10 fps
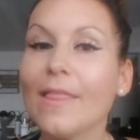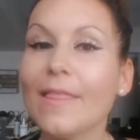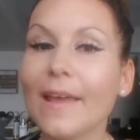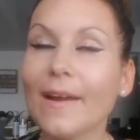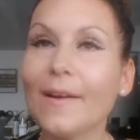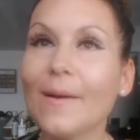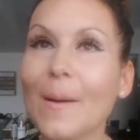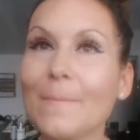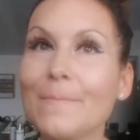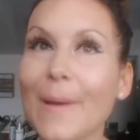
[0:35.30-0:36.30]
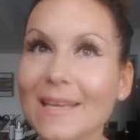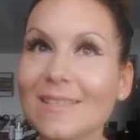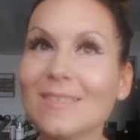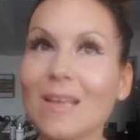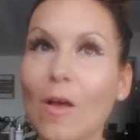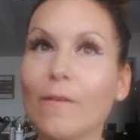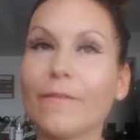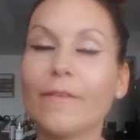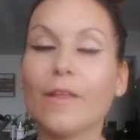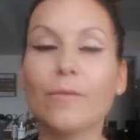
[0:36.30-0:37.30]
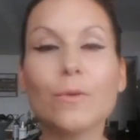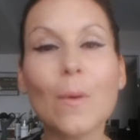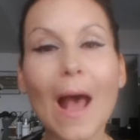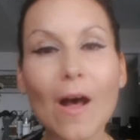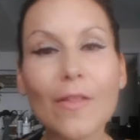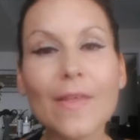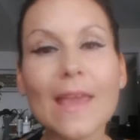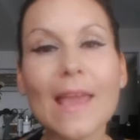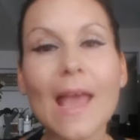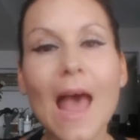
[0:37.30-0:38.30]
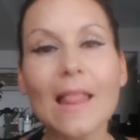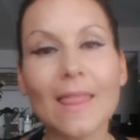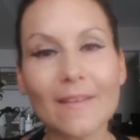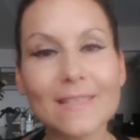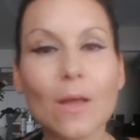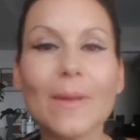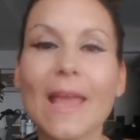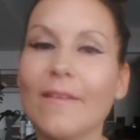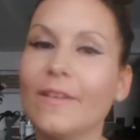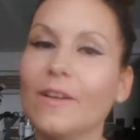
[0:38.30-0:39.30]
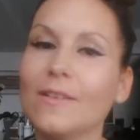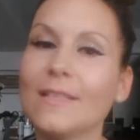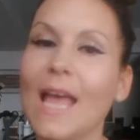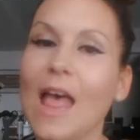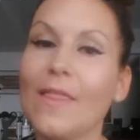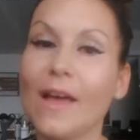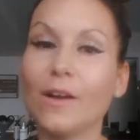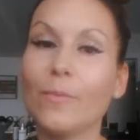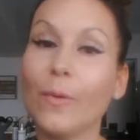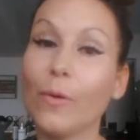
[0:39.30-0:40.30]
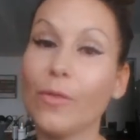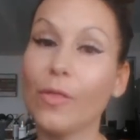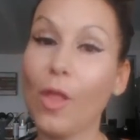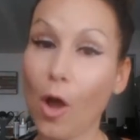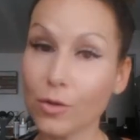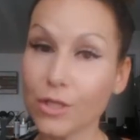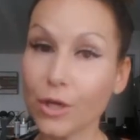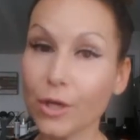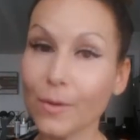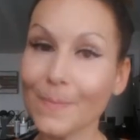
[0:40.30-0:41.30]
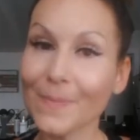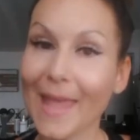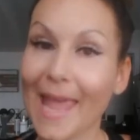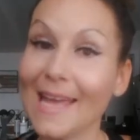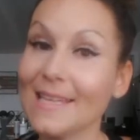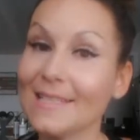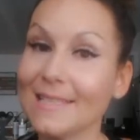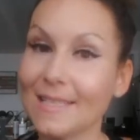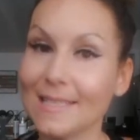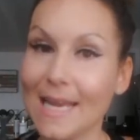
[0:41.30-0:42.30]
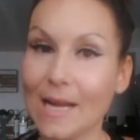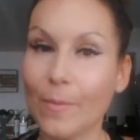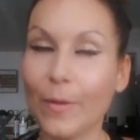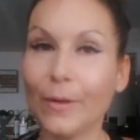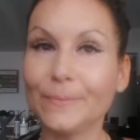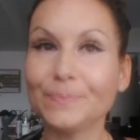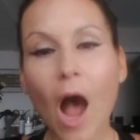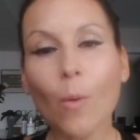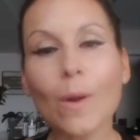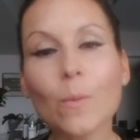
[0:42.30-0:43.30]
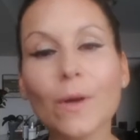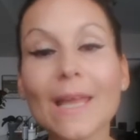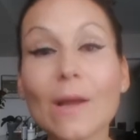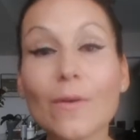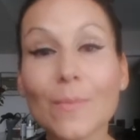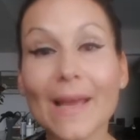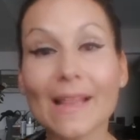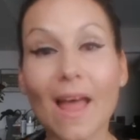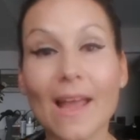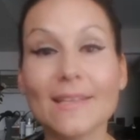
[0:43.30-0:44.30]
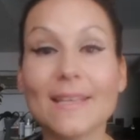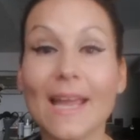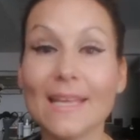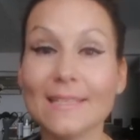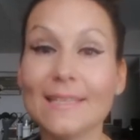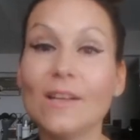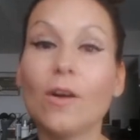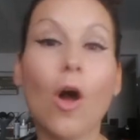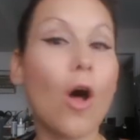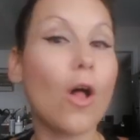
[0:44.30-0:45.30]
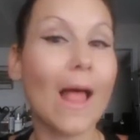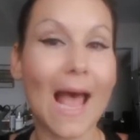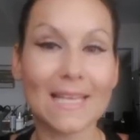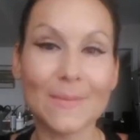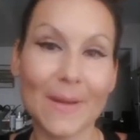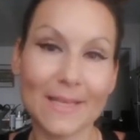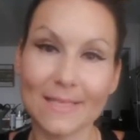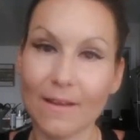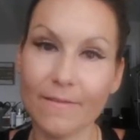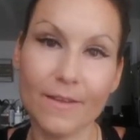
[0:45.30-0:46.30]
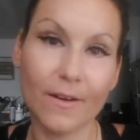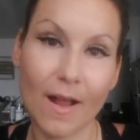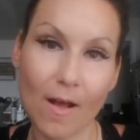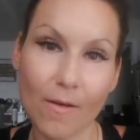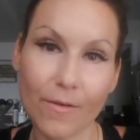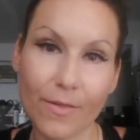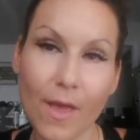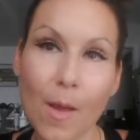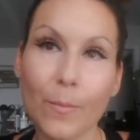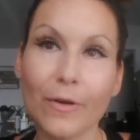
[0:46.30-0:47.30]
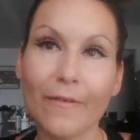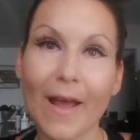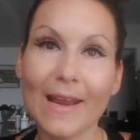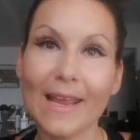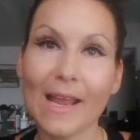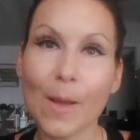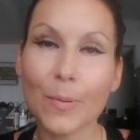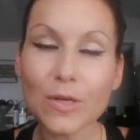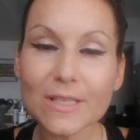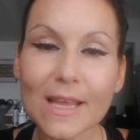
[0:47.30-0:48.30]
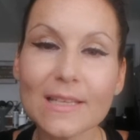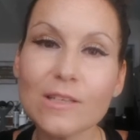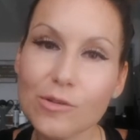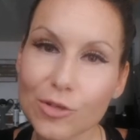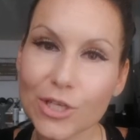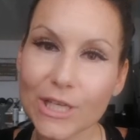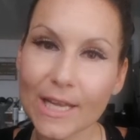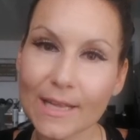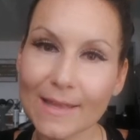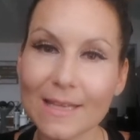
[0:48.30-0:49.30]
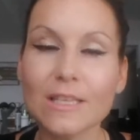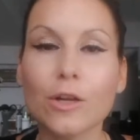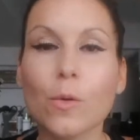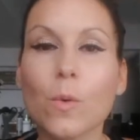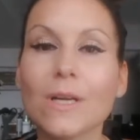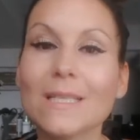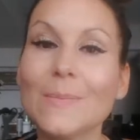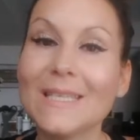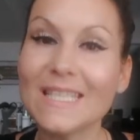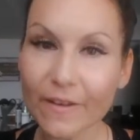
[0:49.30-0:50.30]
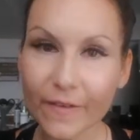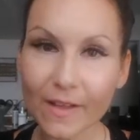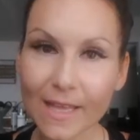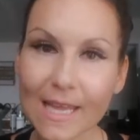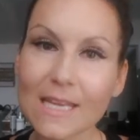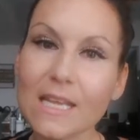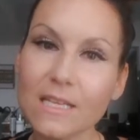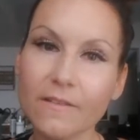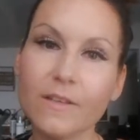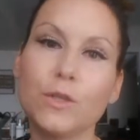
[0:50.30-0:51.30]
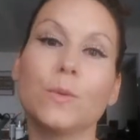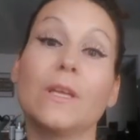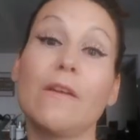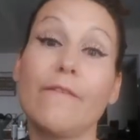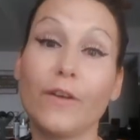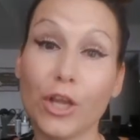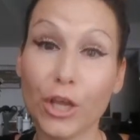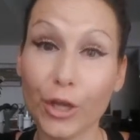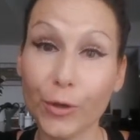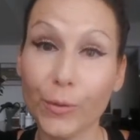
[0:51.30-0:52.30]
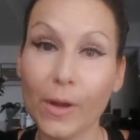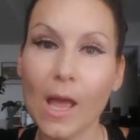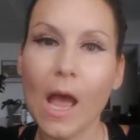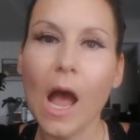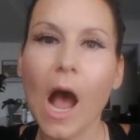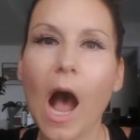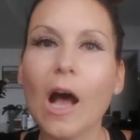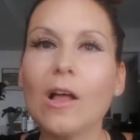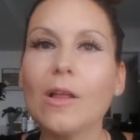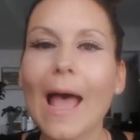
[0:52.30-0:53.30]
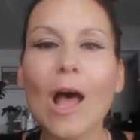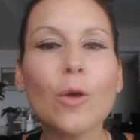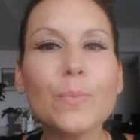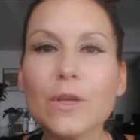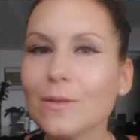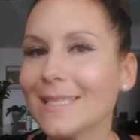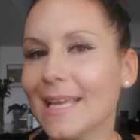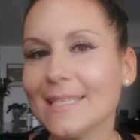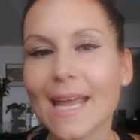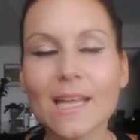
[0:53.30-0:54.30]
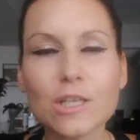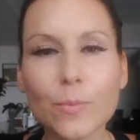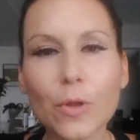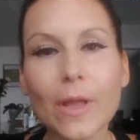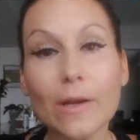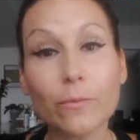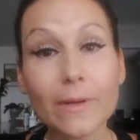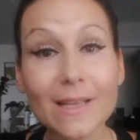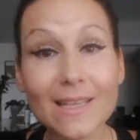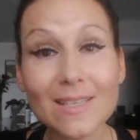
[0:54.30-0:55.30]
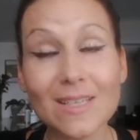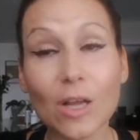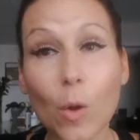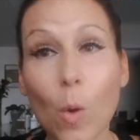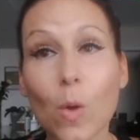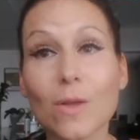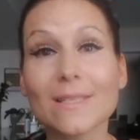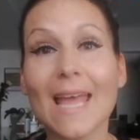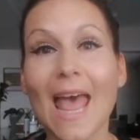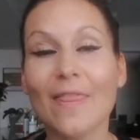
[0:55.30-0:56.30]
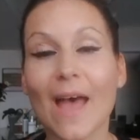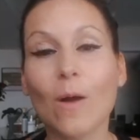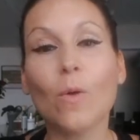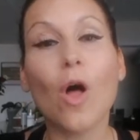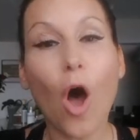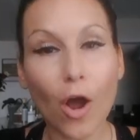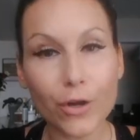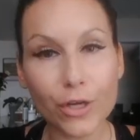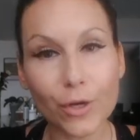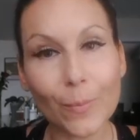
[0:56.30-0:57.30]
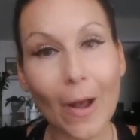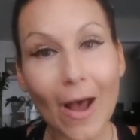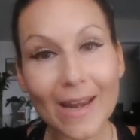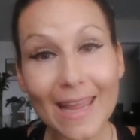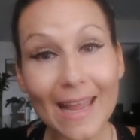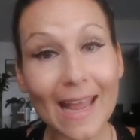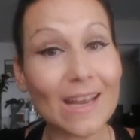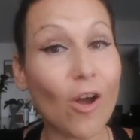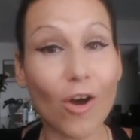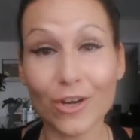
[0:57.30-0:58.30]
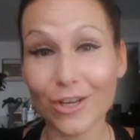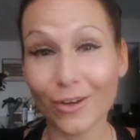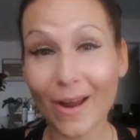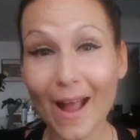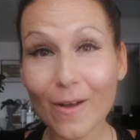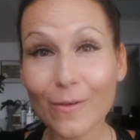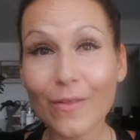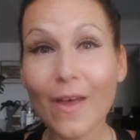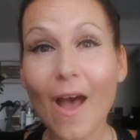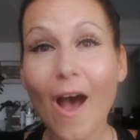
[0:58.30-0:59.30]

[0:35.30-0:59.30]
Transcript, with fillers: their best self through healthy lifestyle behaviors that are both long term and sustainable. When working with my clients, I consider all aspects of their health, providing personalized nutrition that's going to work specifically and individually for you. I'll help you set tangible and realistic goals that will honor your body and honor your health